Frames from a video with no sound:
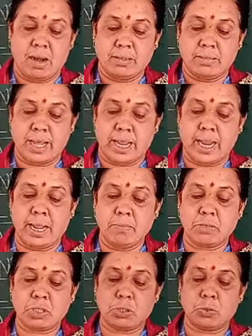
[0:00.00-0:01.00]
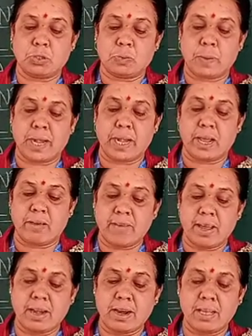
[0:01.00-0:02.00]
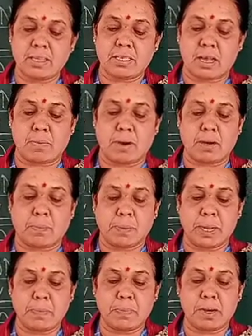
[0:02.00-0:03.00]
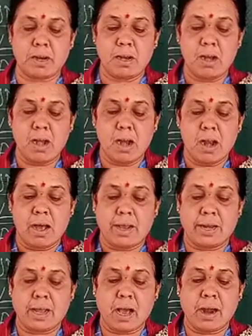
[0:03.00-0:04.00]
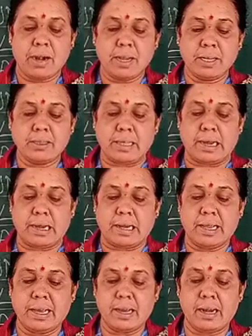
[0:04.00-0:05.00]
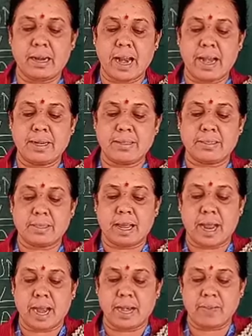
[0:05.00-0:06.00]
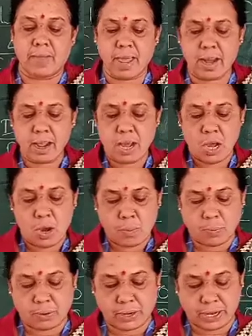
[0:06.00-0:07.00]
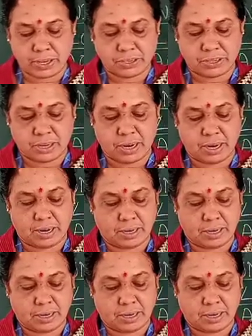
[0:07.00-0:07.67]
The aim is to spread awareness among people regarding their legal rights and their protection.